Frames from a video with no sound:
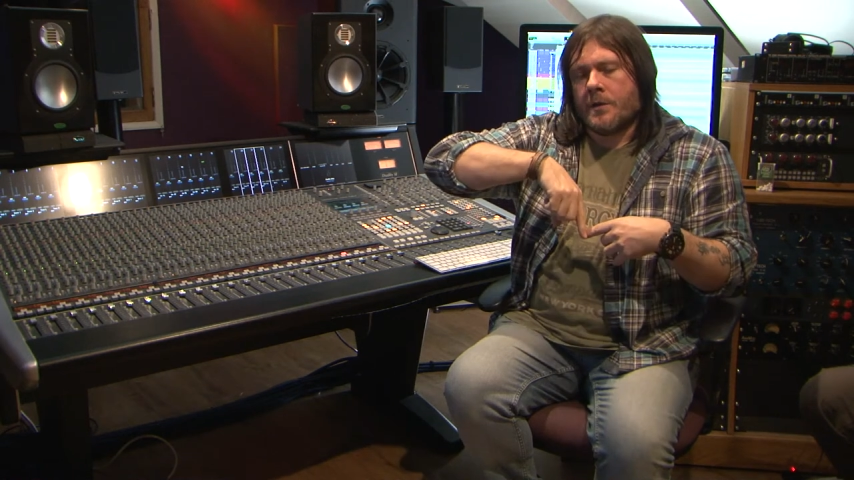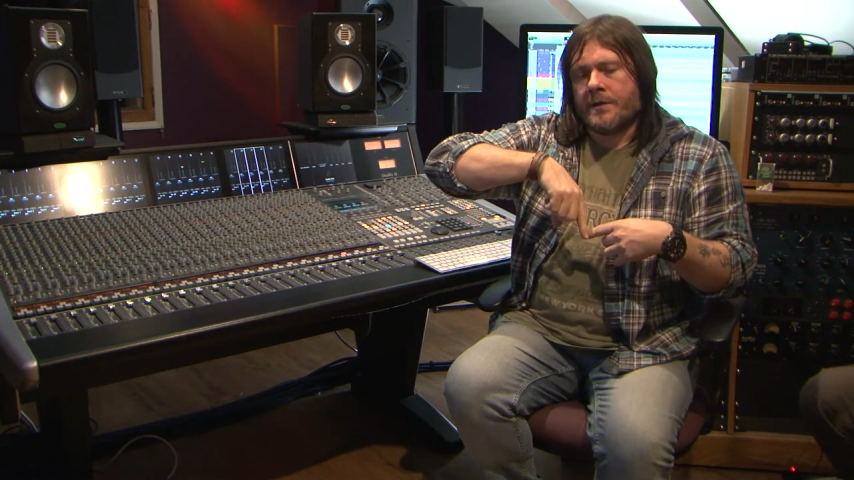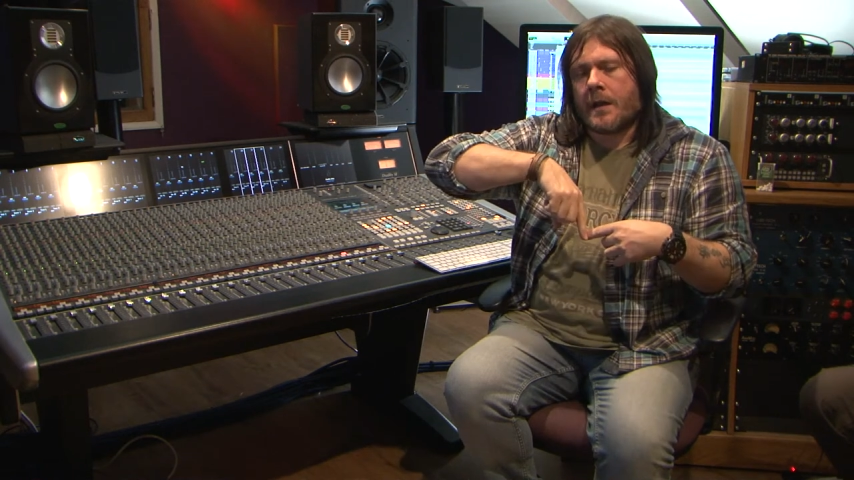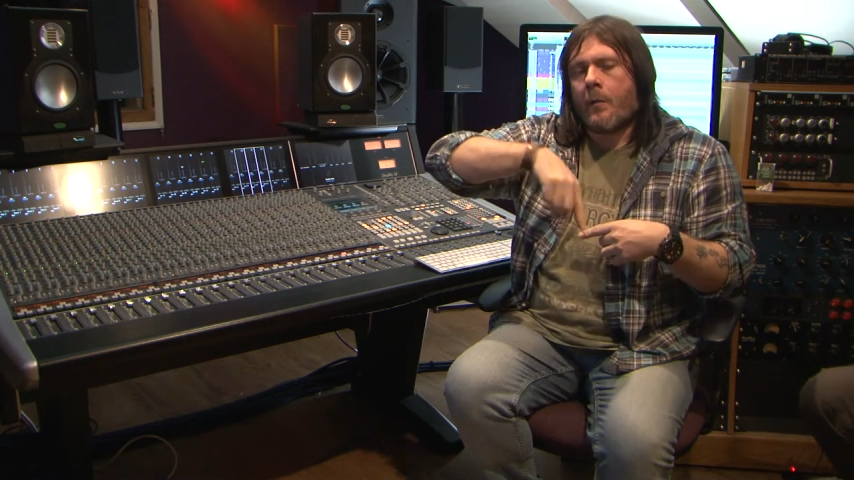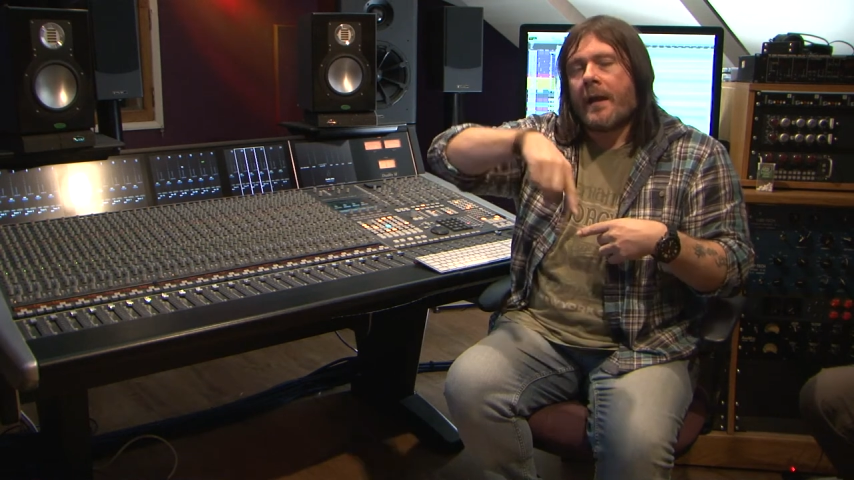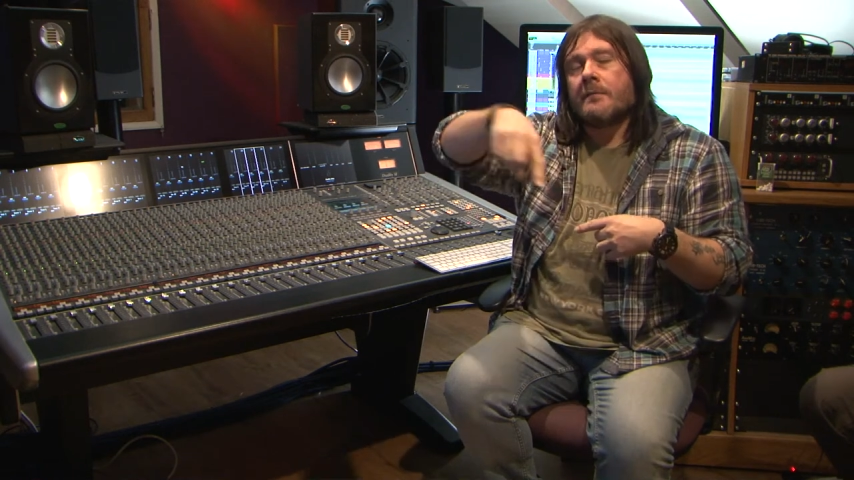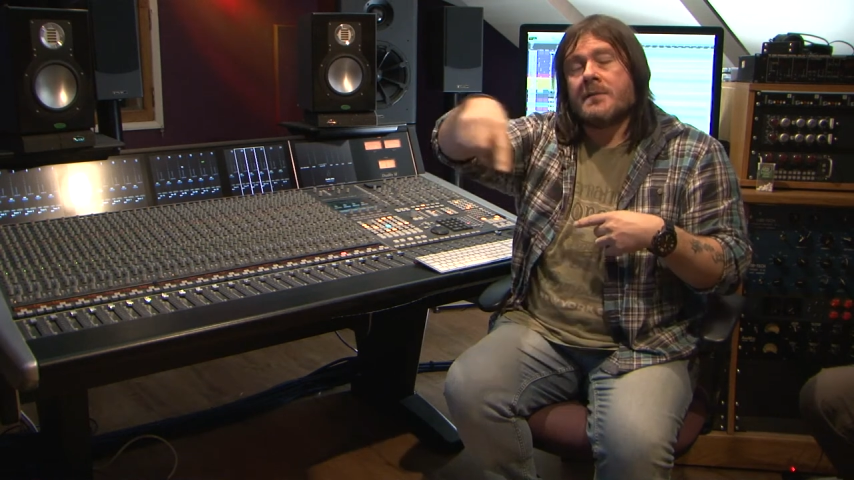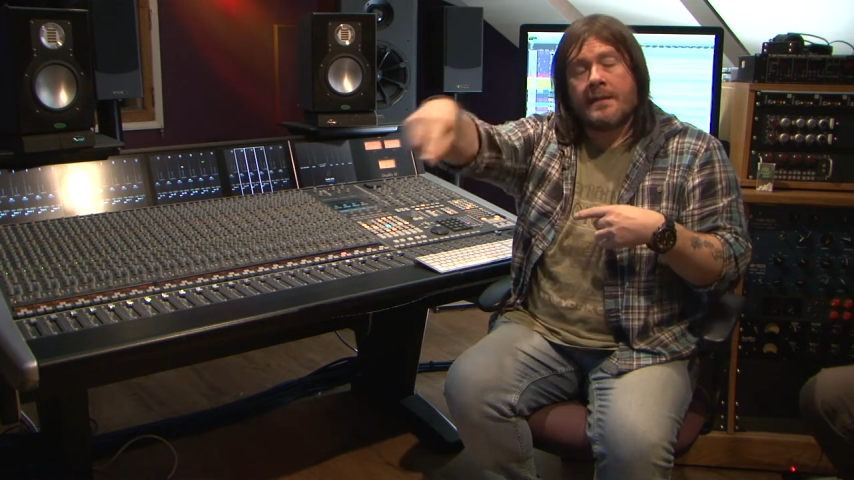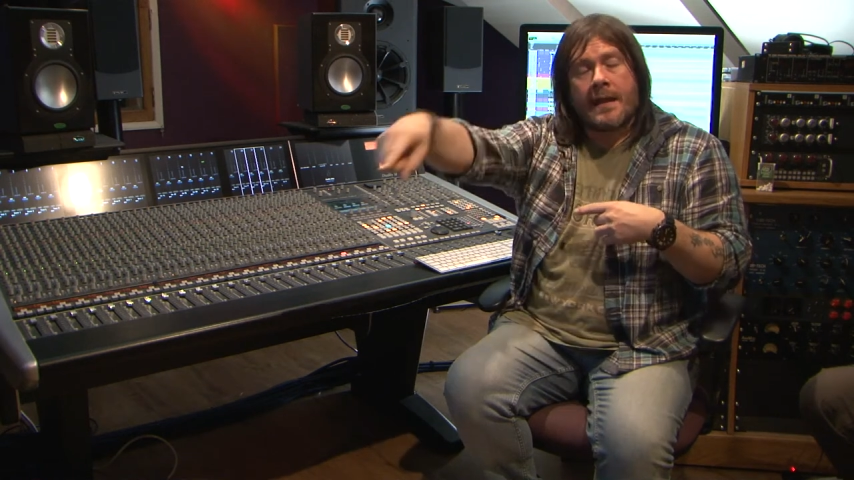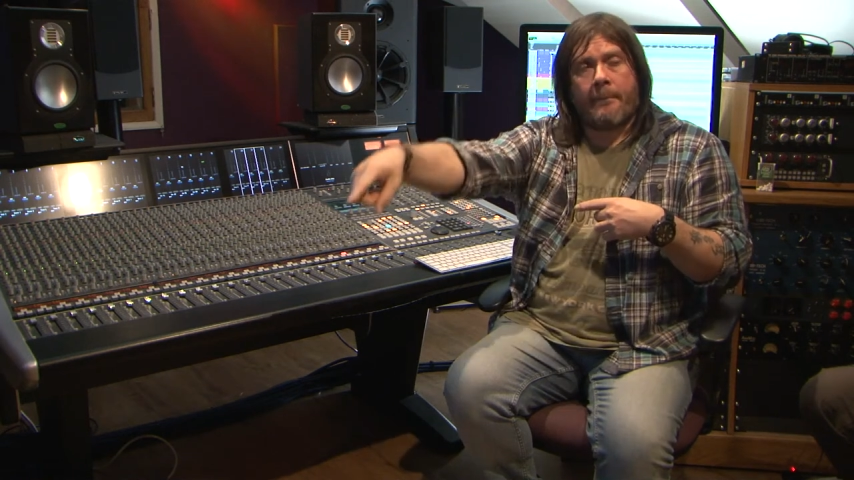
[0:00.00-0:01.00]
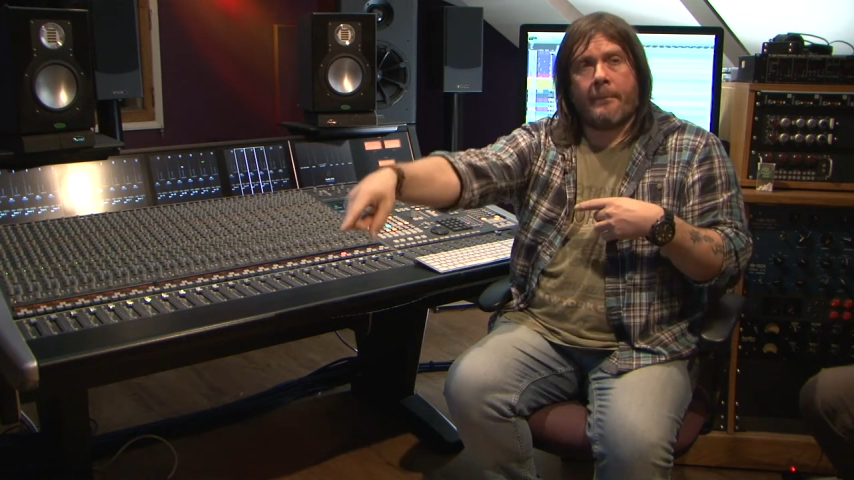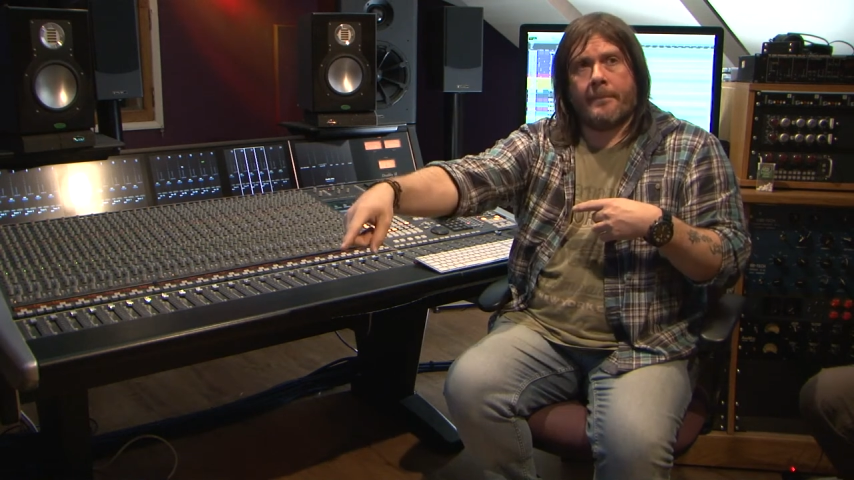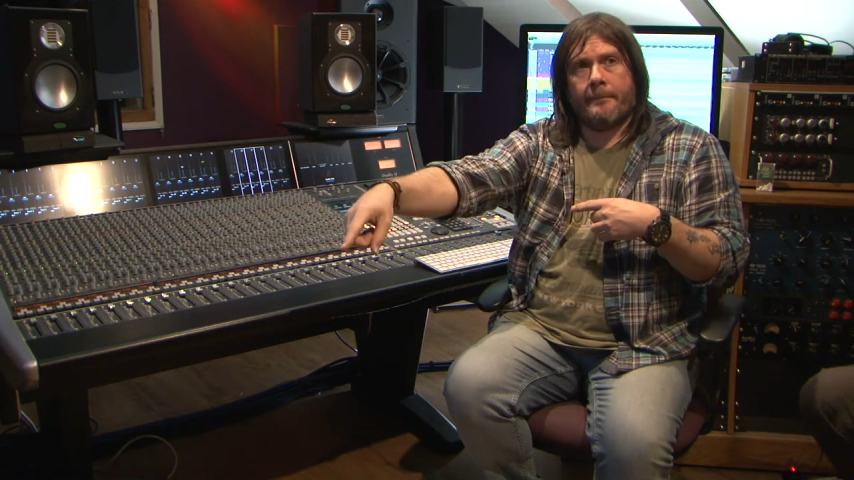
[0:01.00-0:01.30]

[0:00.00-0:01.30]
to go out to the amp.